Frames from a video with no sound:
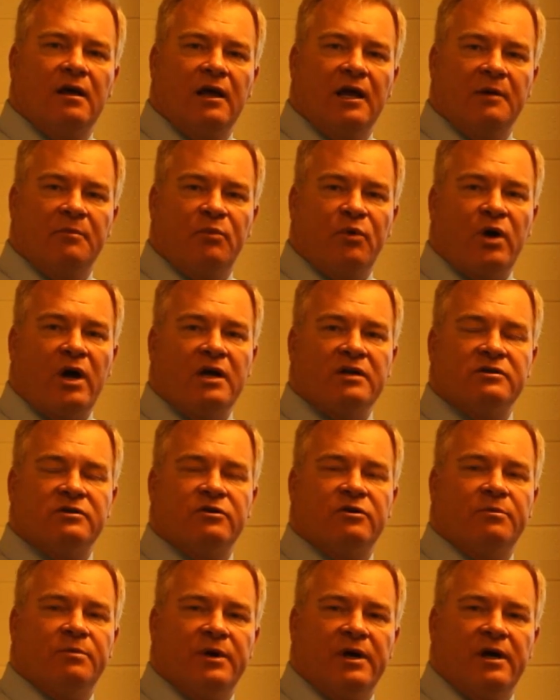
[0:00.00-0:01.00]
at bronze
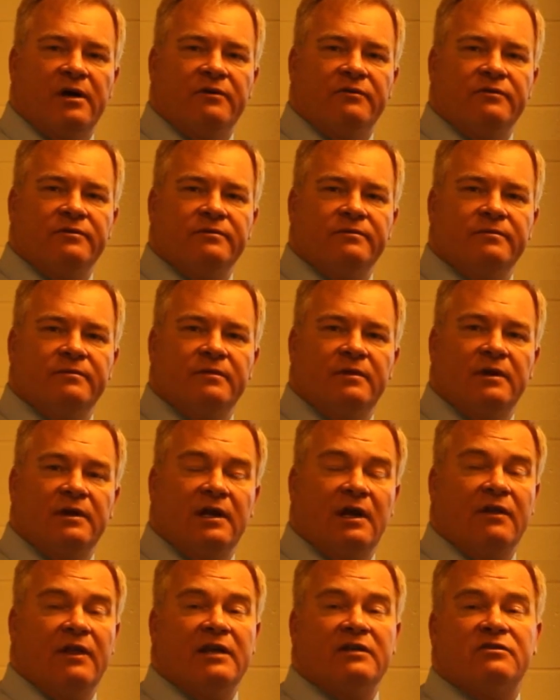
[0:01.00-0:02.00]
or above.
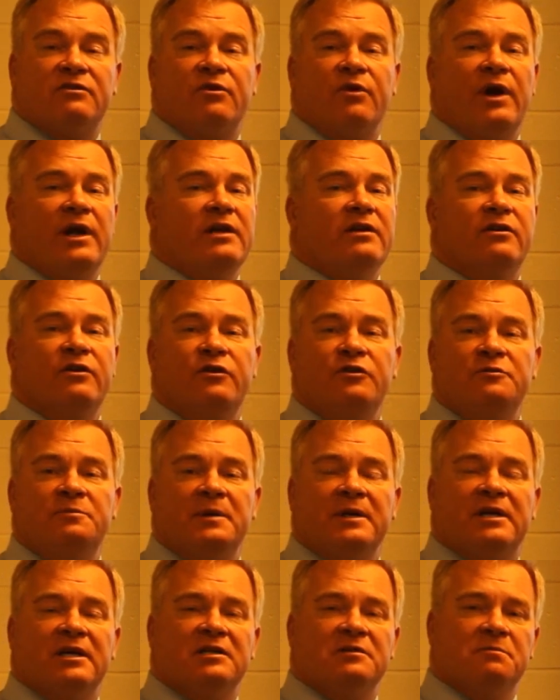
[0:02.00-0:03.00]
Now that's great news
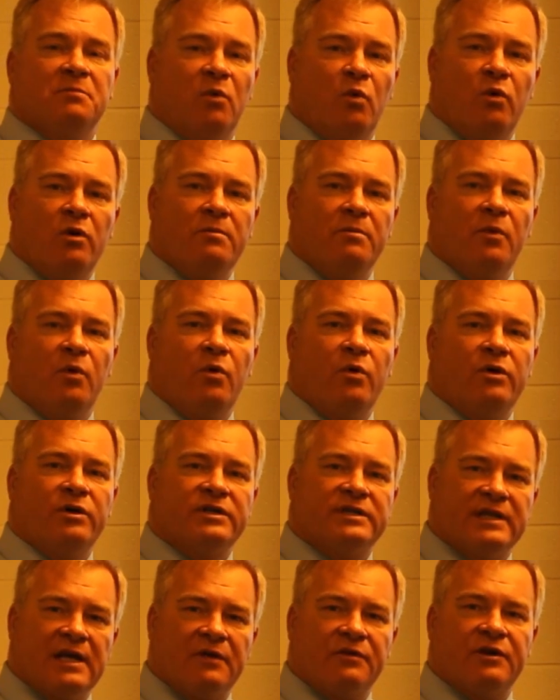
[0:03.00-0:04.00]
because more and more
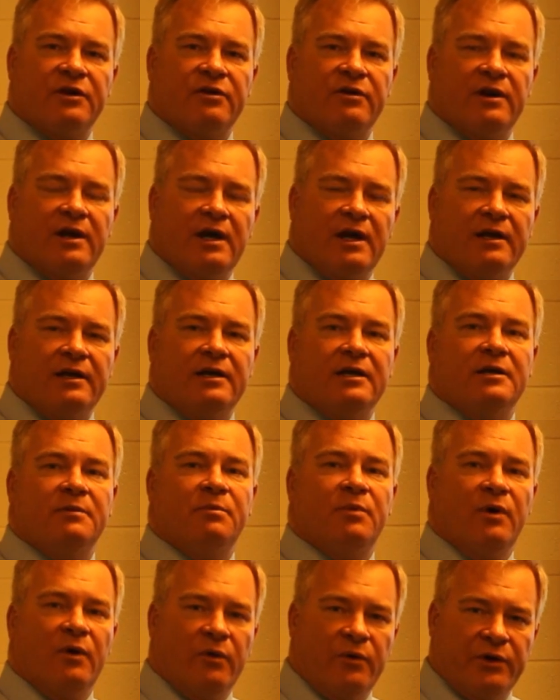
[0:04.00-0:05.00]
South Carolina
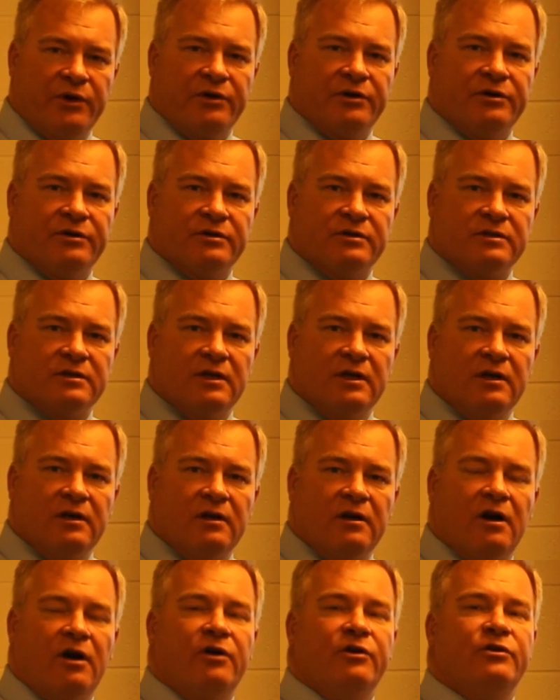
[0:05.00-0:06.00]
employers
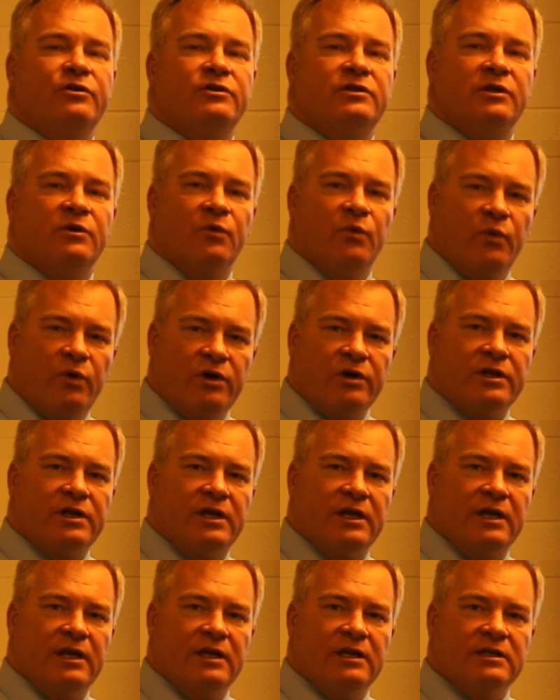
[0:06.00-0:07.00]
are using
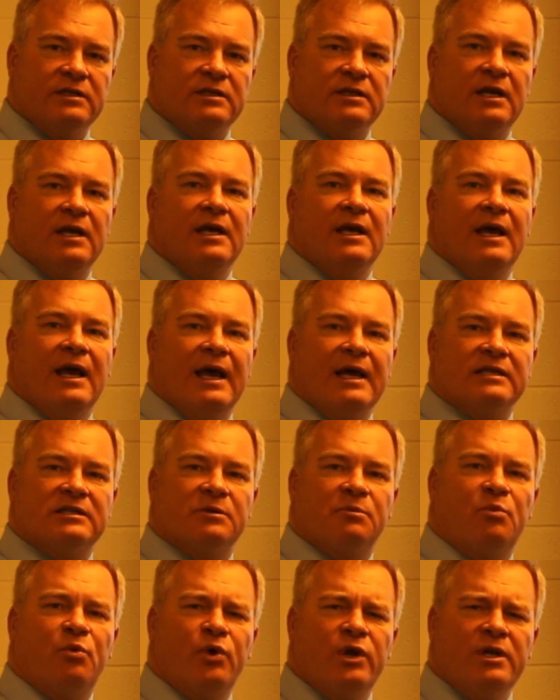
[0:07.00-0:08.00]
WorkKeys as
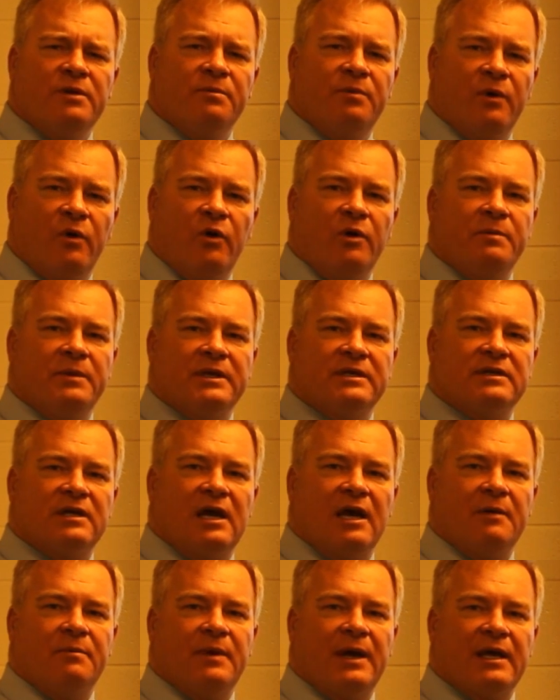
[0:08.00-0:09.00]
a pre-employment
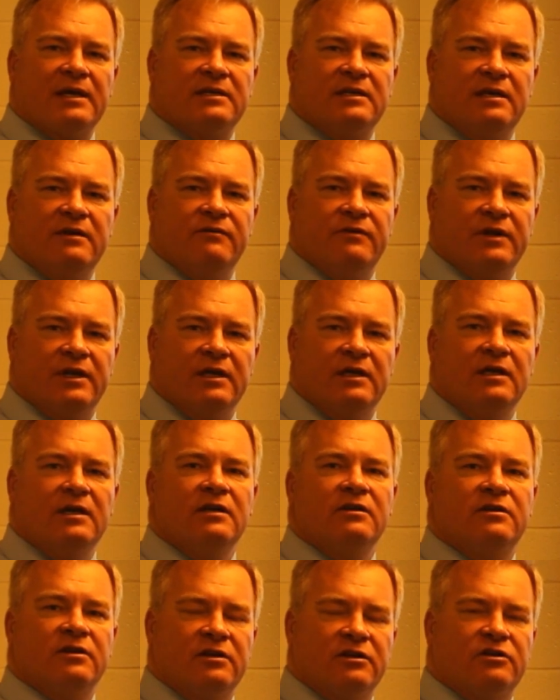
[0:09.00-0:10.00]
type activity
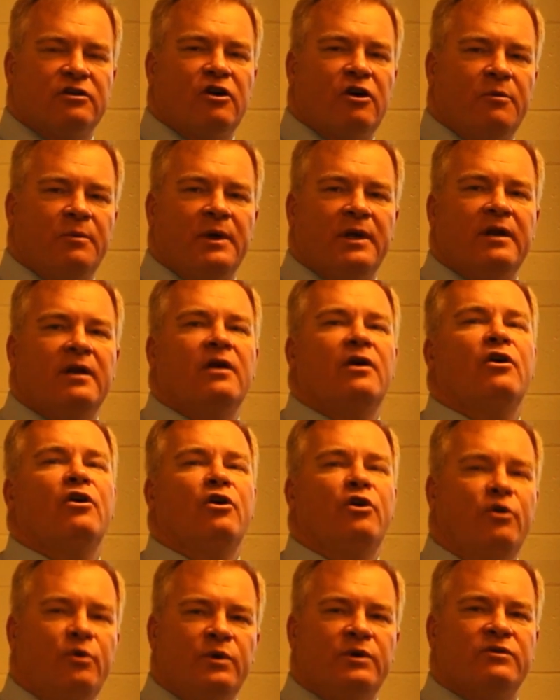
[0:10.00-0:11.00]
to determine
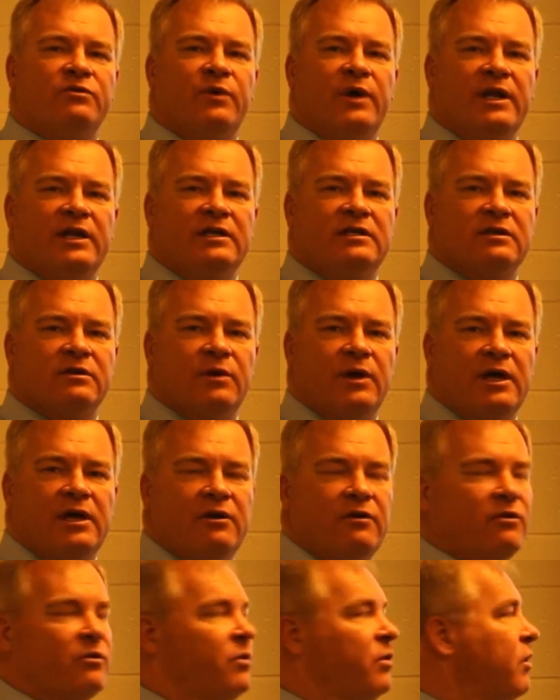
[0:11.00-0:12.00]
who is ready to
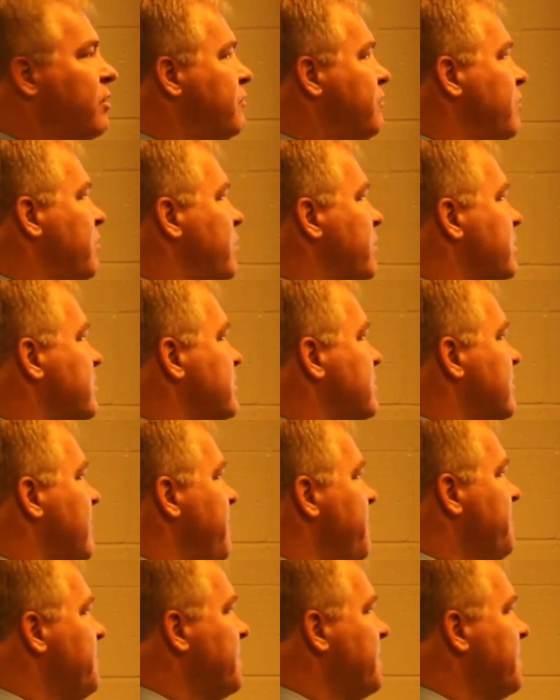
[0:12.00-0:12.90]
enter the workforce.